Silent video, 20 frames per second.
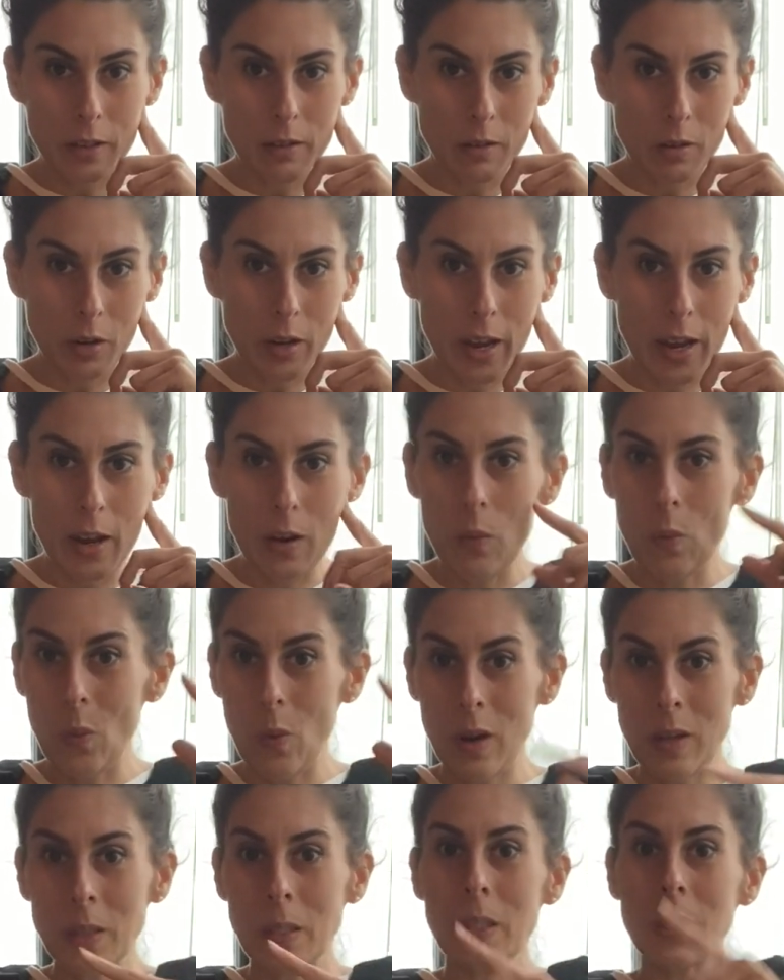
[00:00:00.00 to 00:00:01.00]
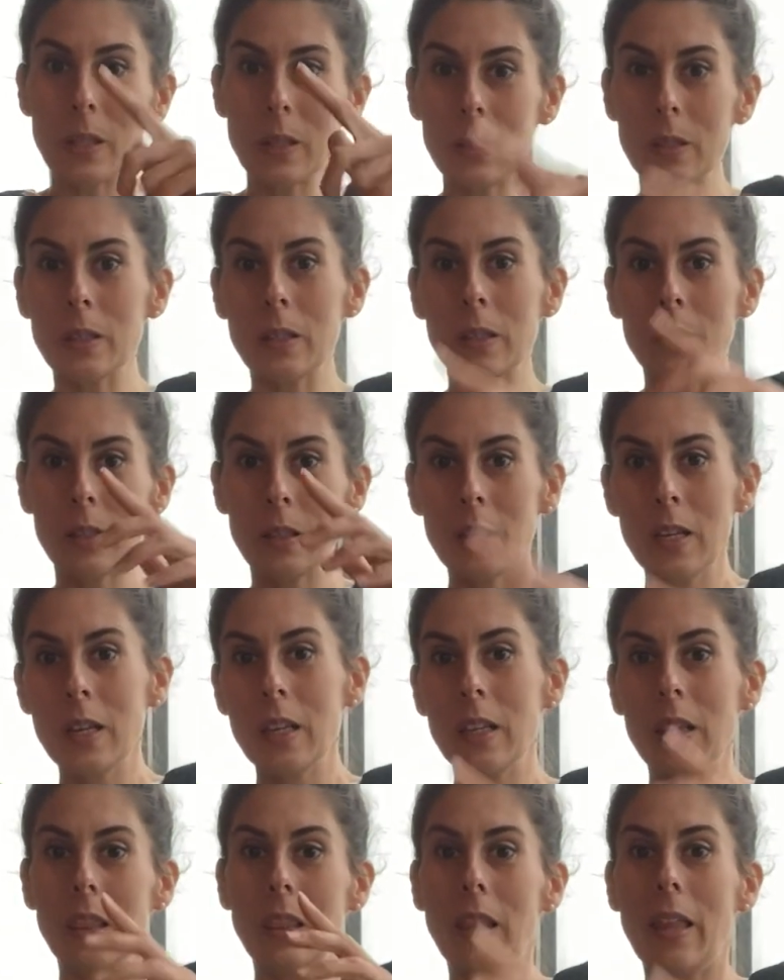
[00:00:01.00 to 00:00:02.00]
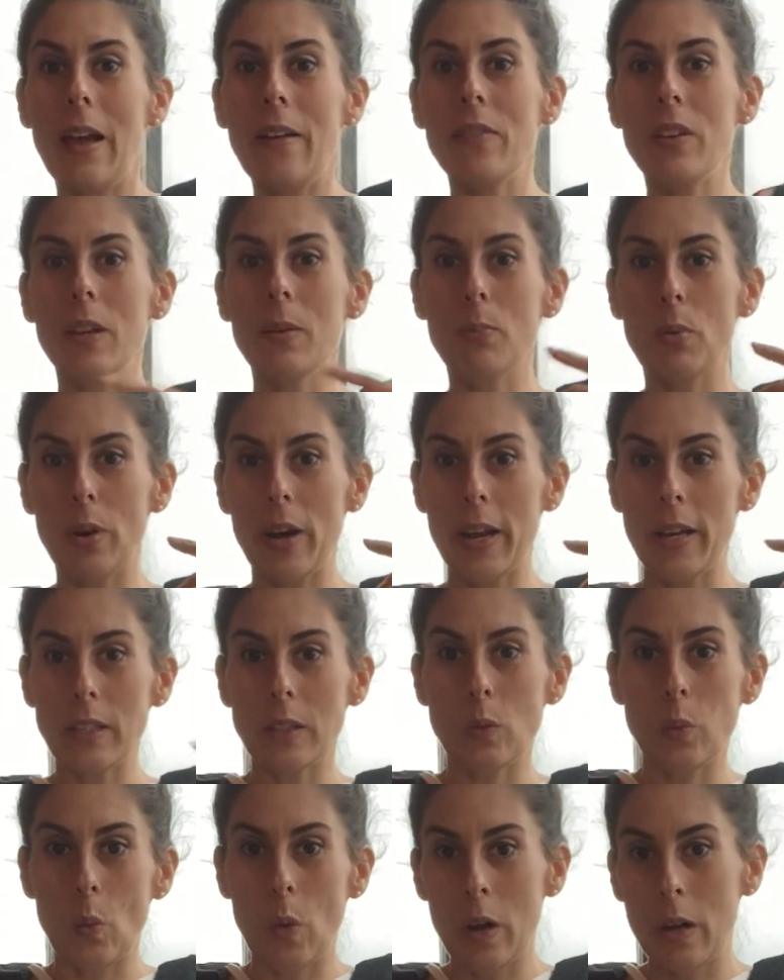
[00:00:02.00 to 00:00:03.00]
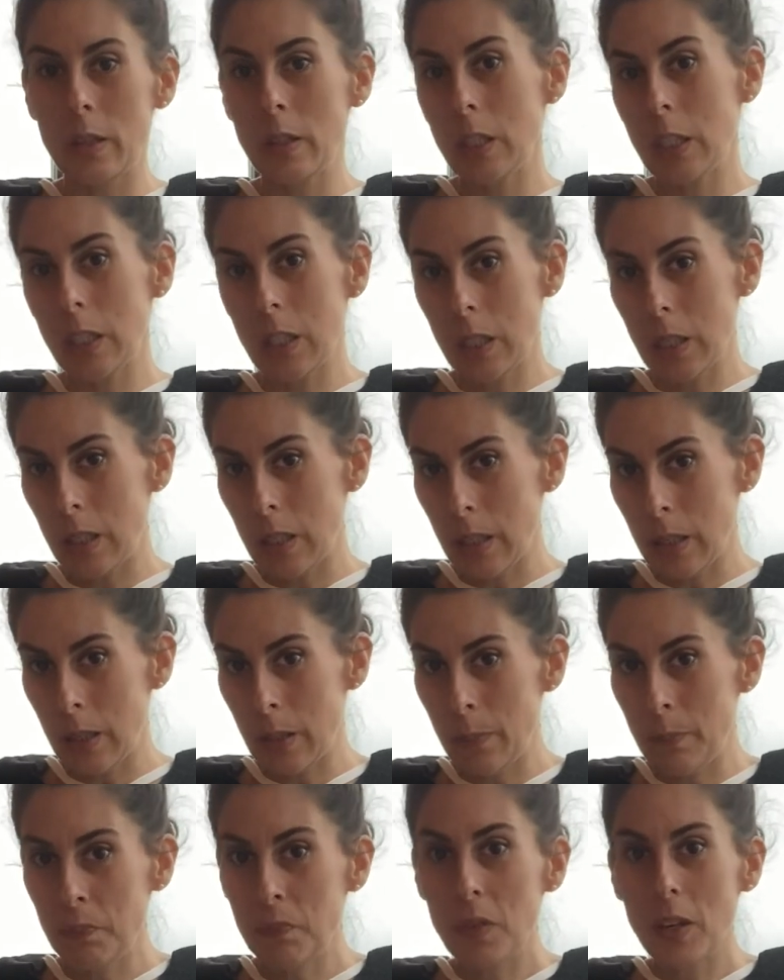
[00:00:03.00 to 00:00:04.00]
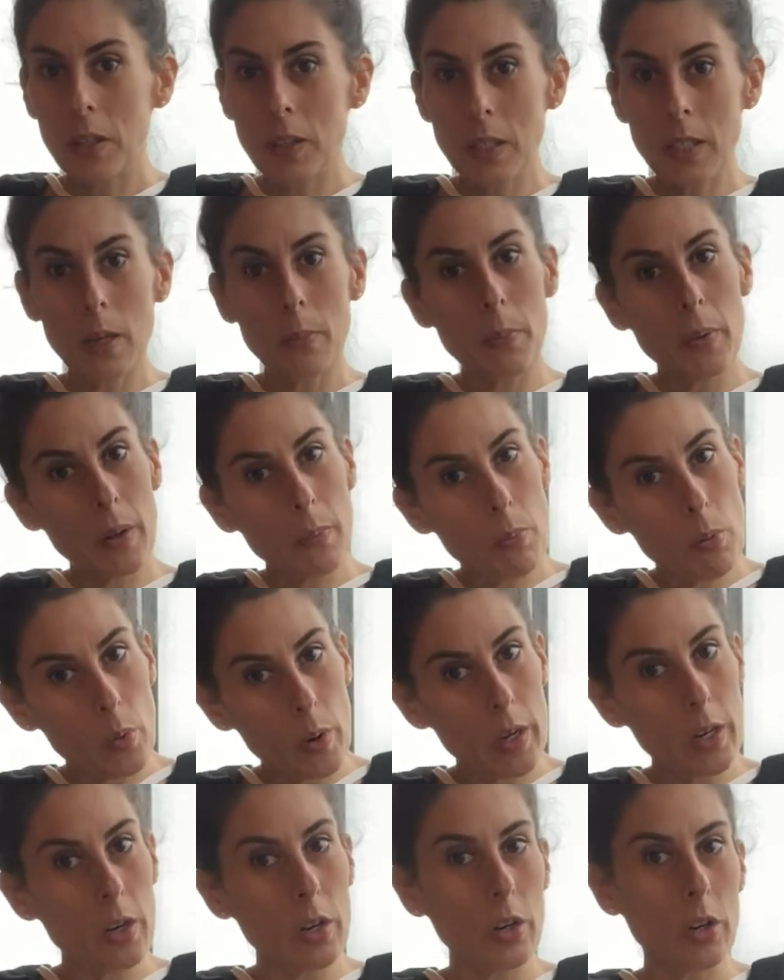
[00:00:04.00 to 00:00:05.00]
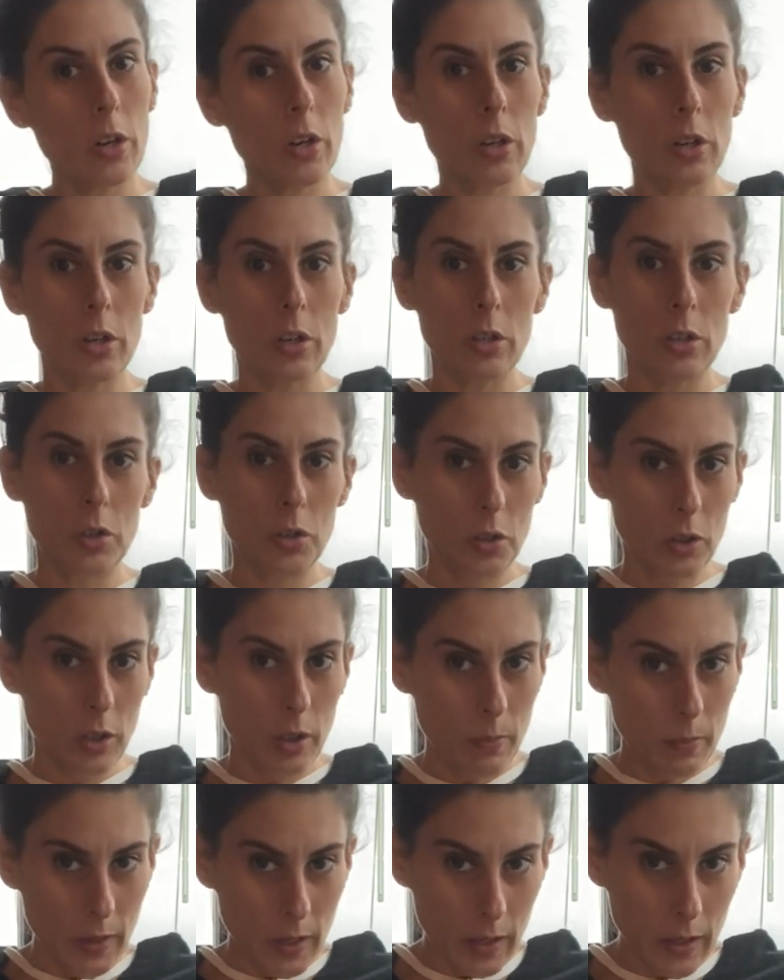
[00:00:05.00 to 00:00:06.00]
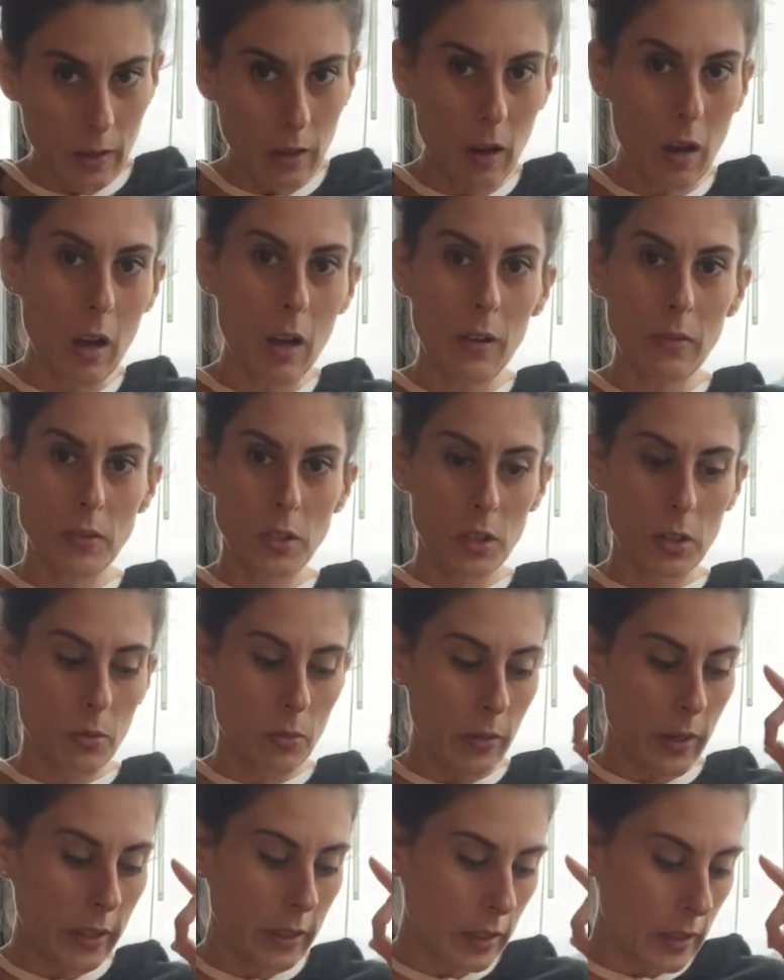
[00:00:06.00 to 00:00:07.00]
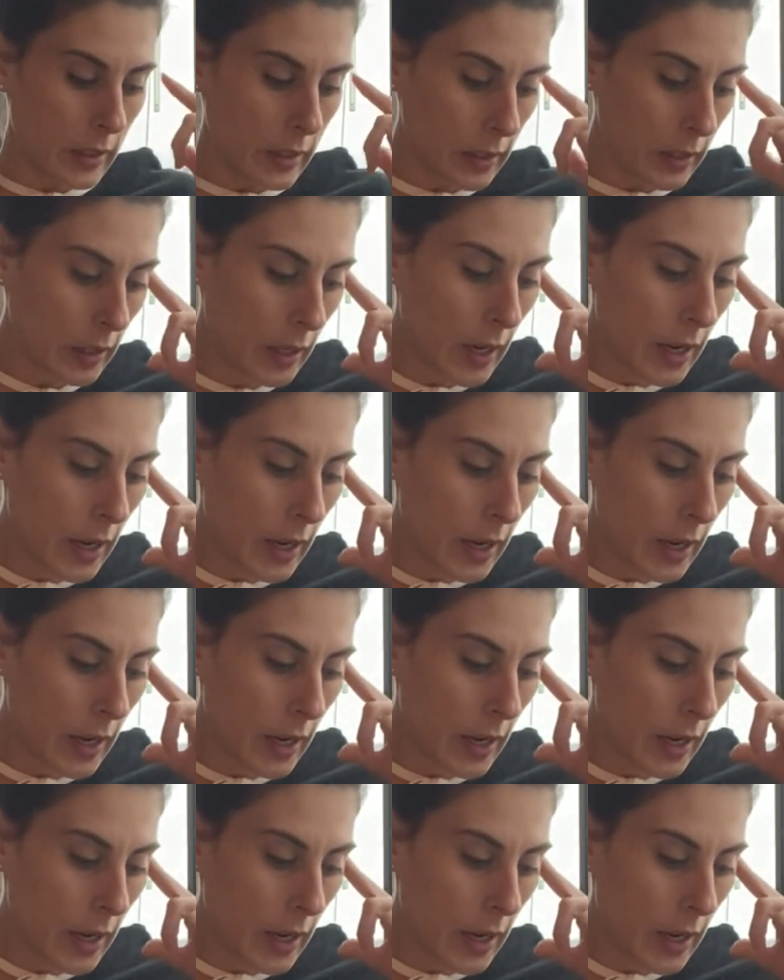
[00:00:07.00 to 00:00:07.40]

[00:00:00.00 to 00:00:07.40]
Okay? Once the levee breaks, once the tipping point occurs, you're going to be off to the races.